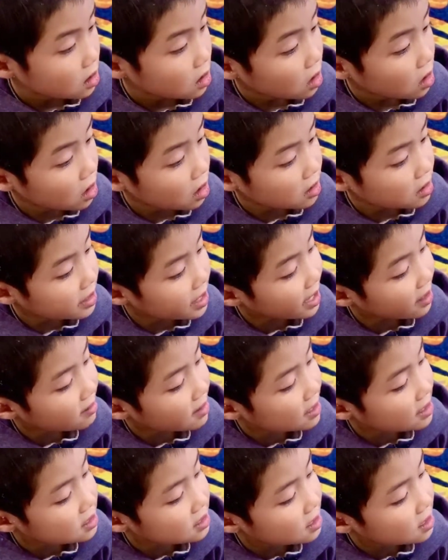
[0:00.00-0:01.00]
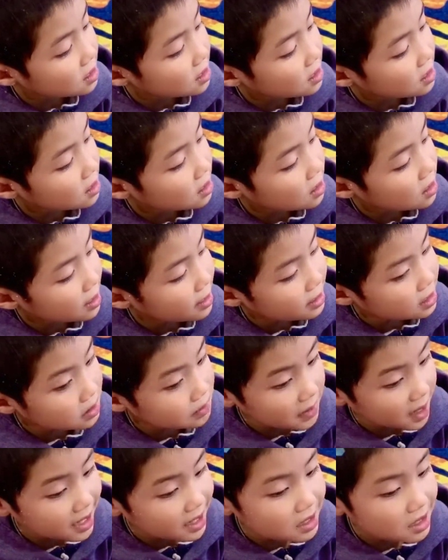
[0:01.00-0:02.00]
Look, there is a
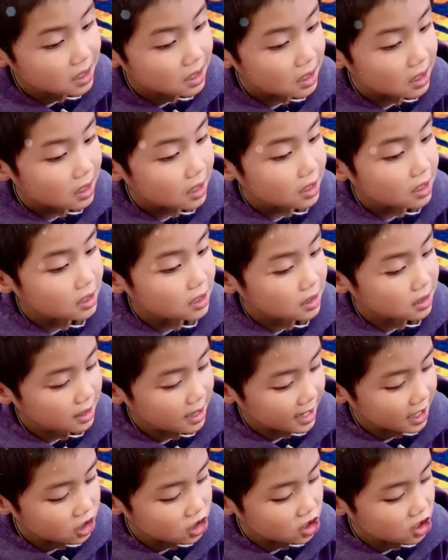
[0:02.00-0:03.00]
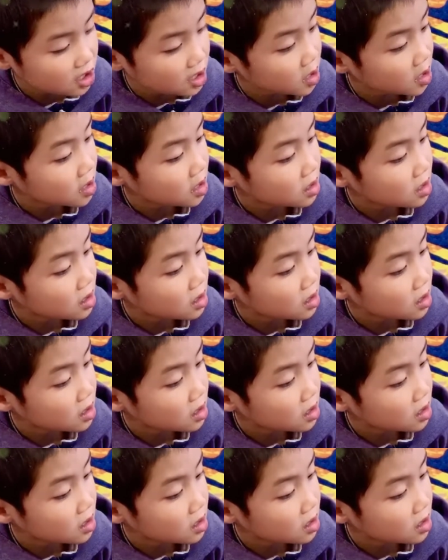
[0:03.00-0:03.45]
space station.